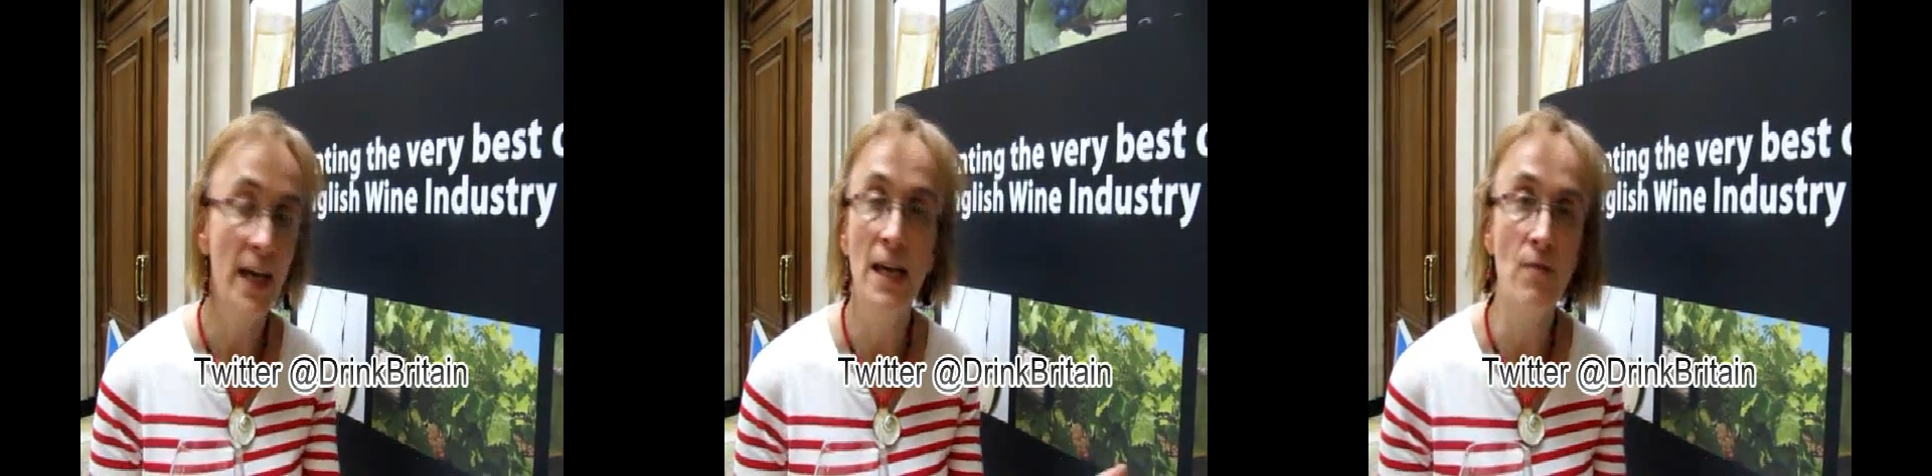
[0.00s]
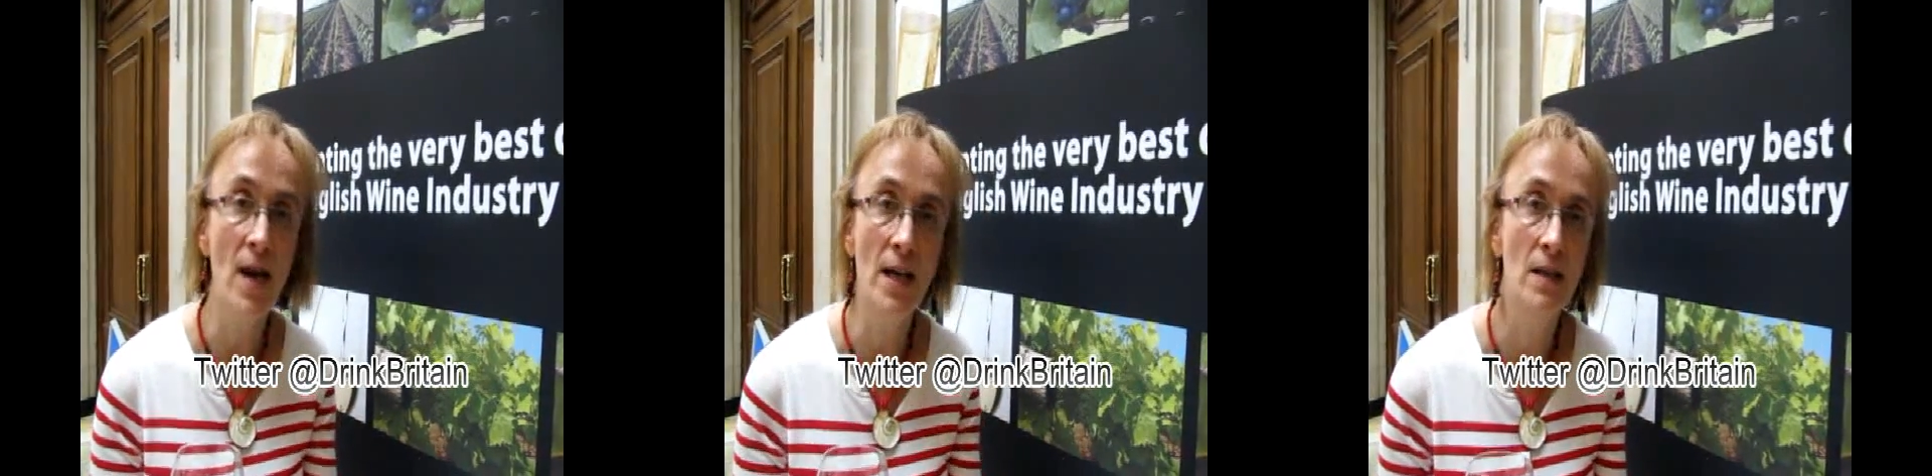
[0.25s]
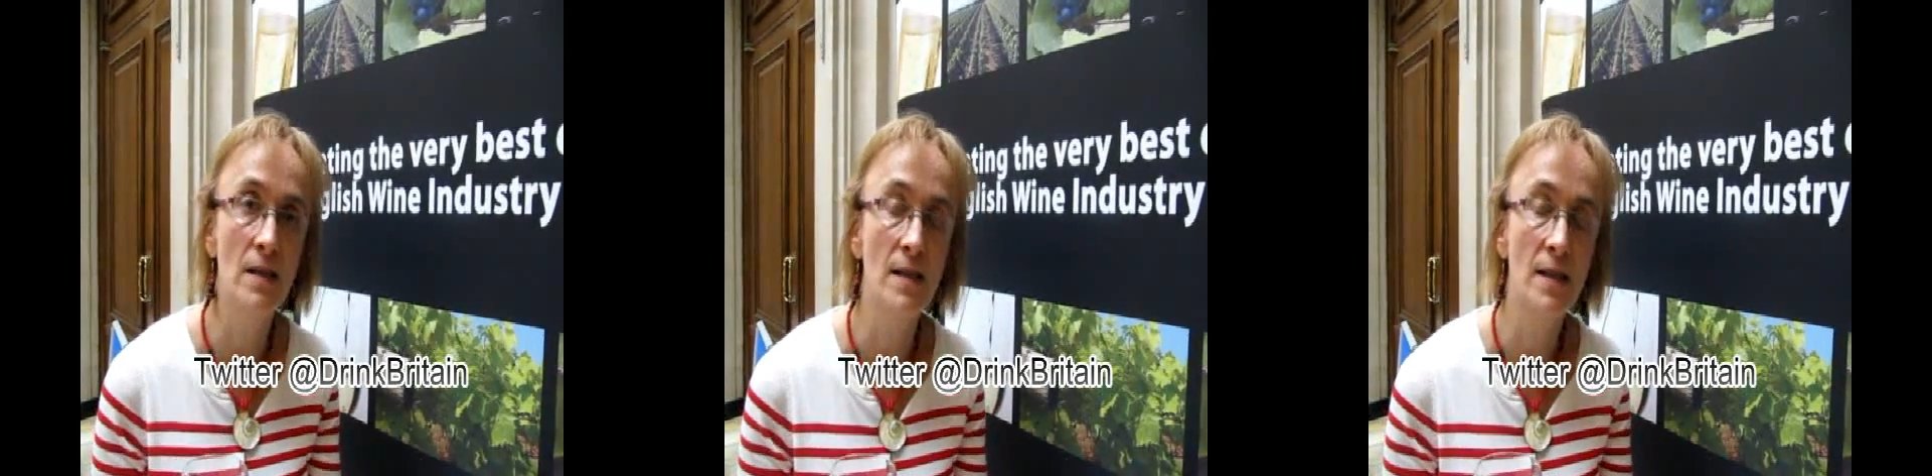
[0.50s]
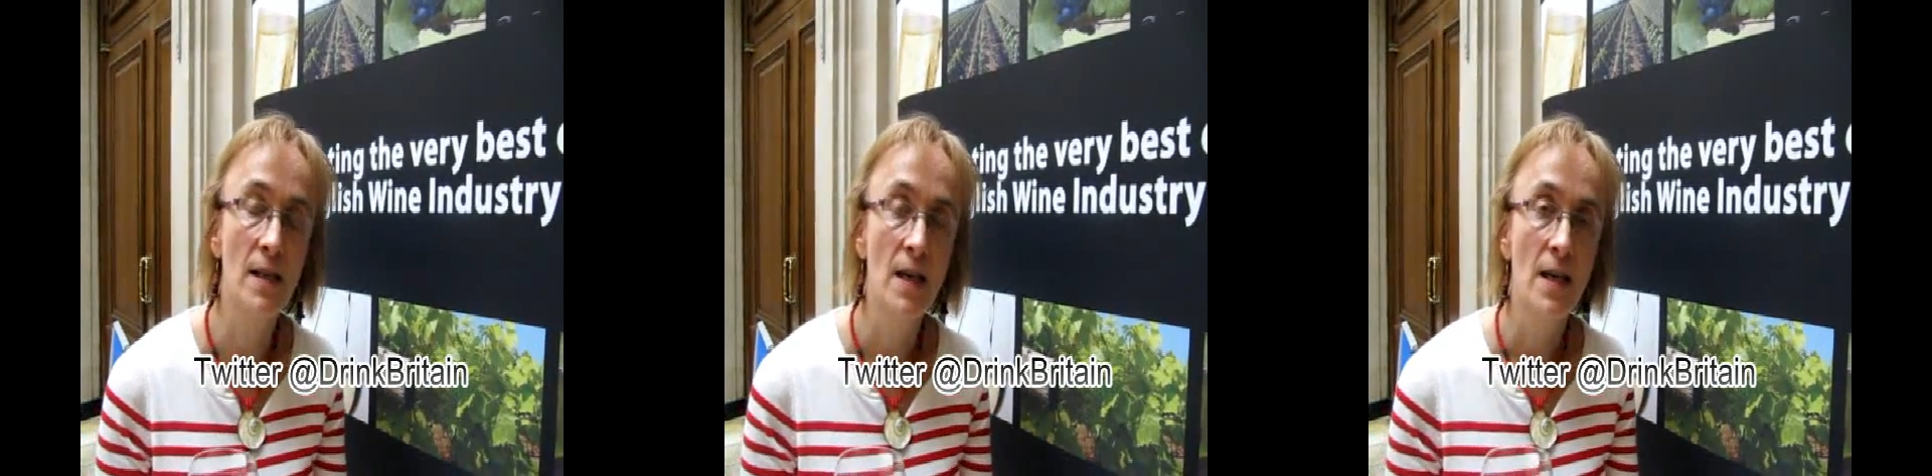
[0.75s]
he
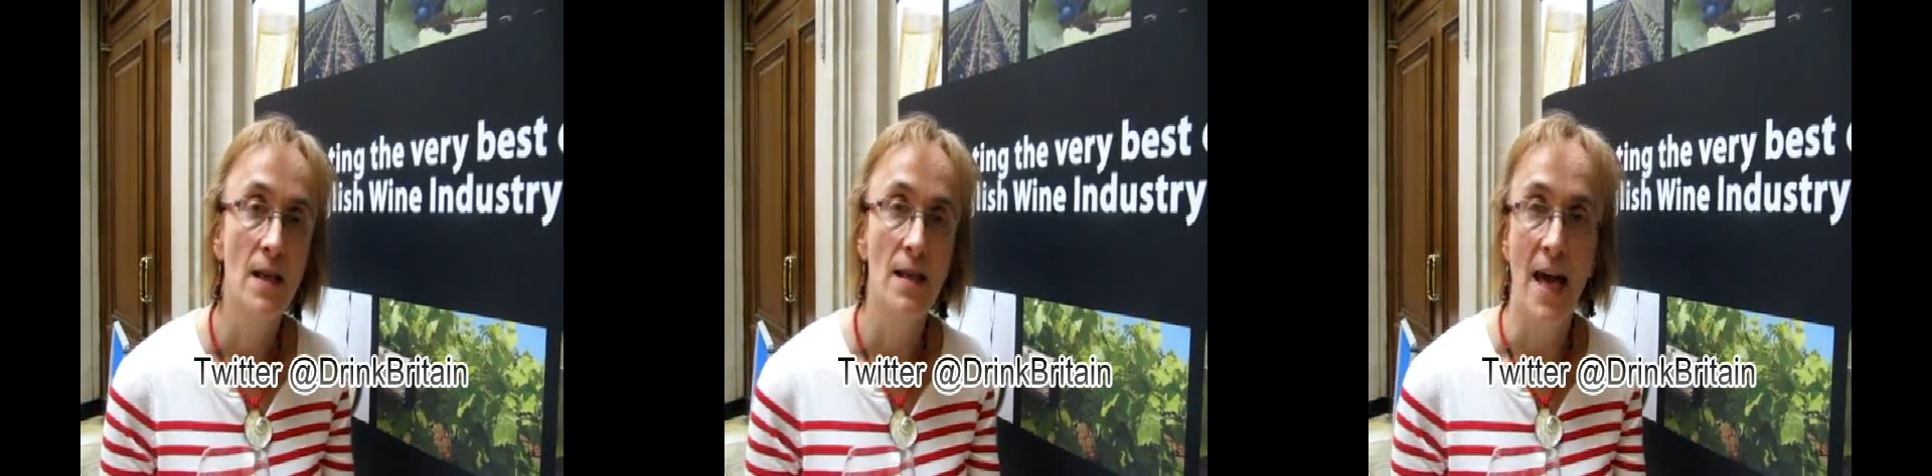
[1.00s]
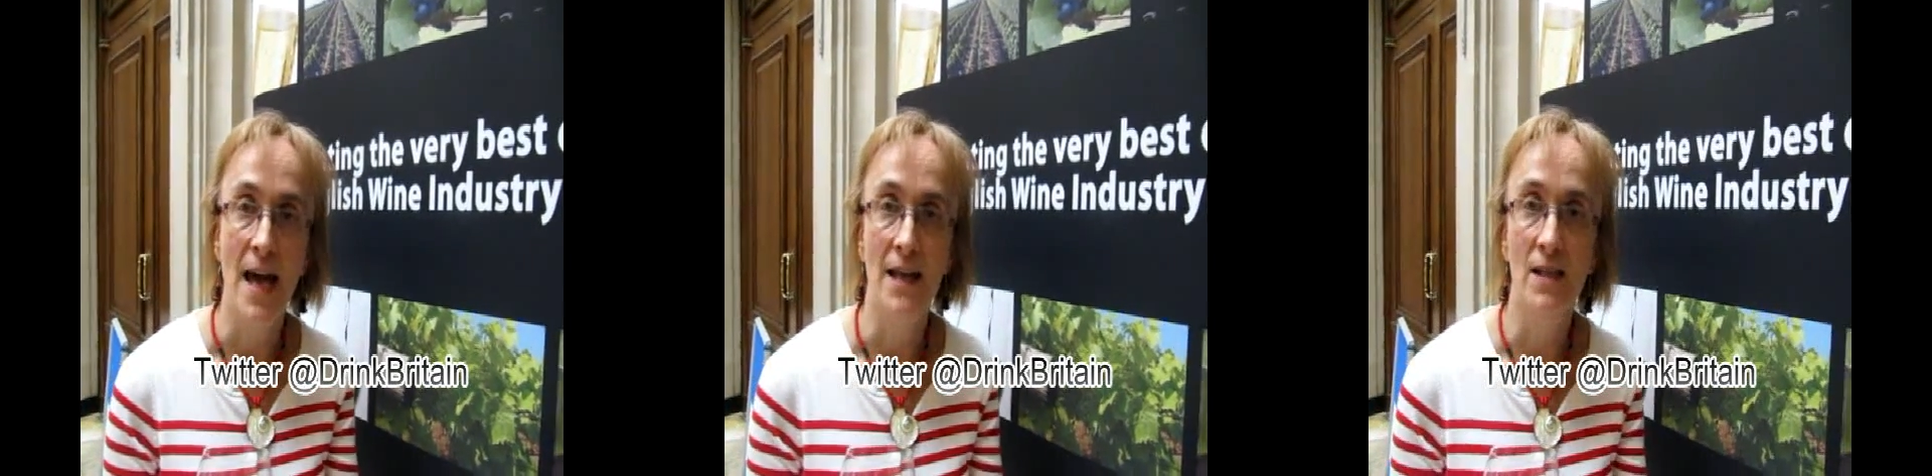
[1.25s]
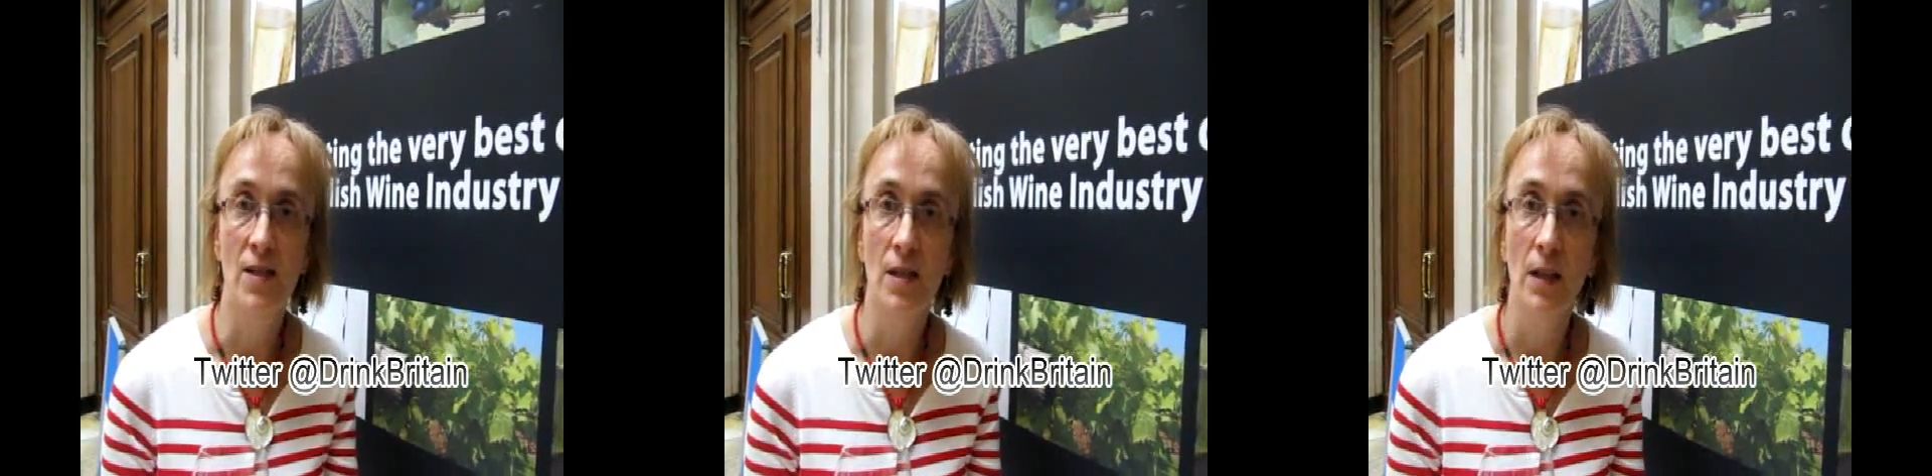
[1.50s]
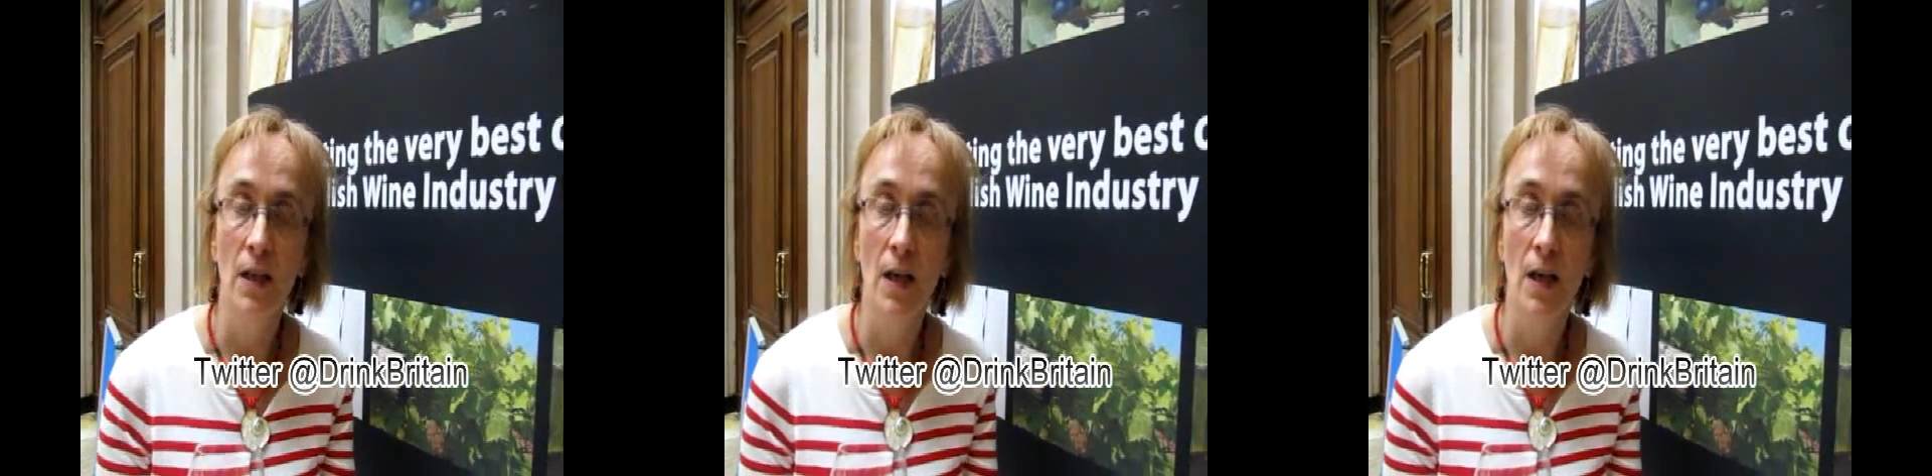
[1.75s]
reckons that